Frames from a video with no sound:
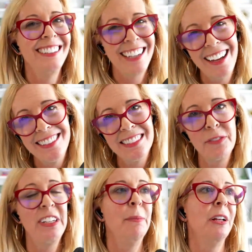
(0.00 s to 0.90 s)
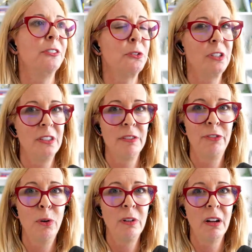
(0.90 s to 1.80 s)
tons of emails or tons of
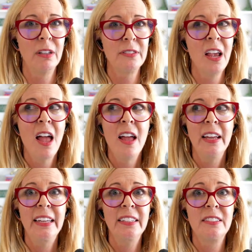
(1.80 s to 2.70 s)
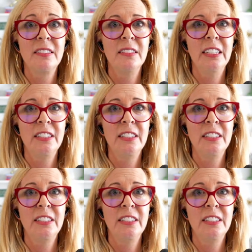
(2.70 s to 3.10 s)
phone calls, it's